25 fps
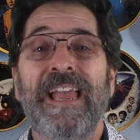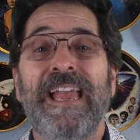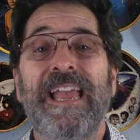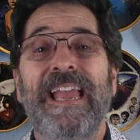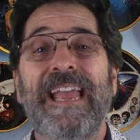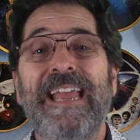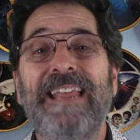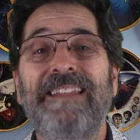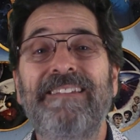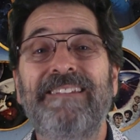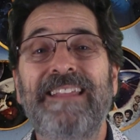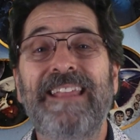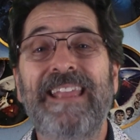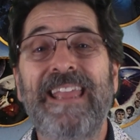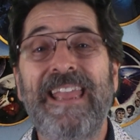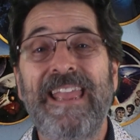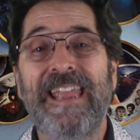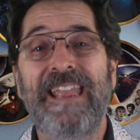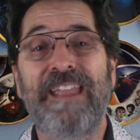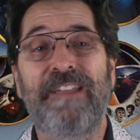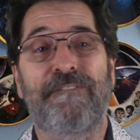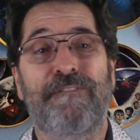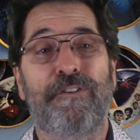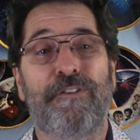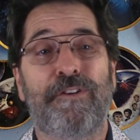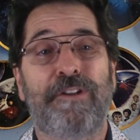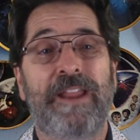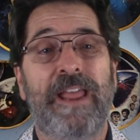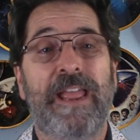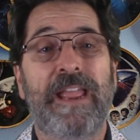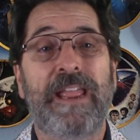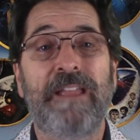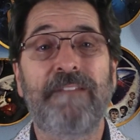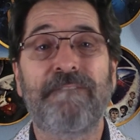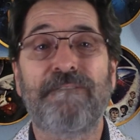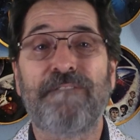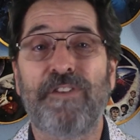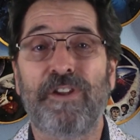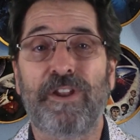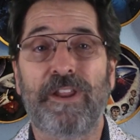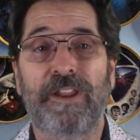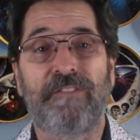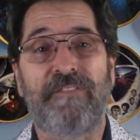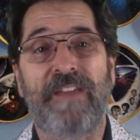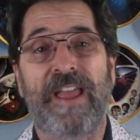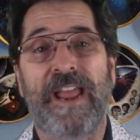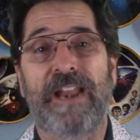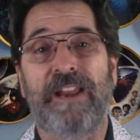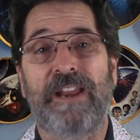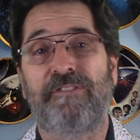is key for taking full
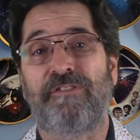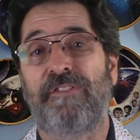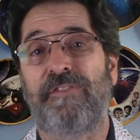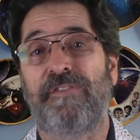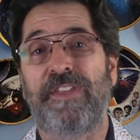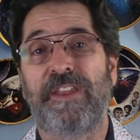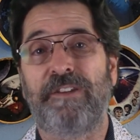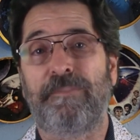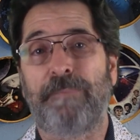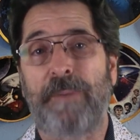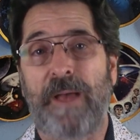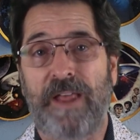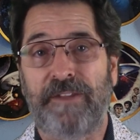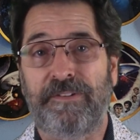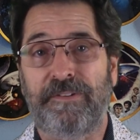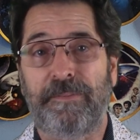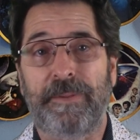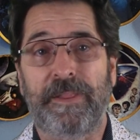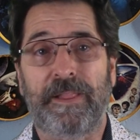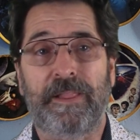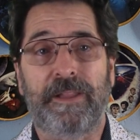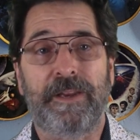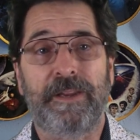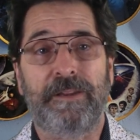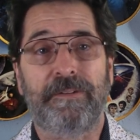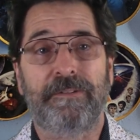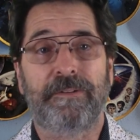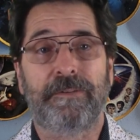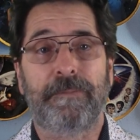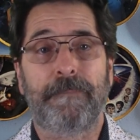advantage of these possibilities.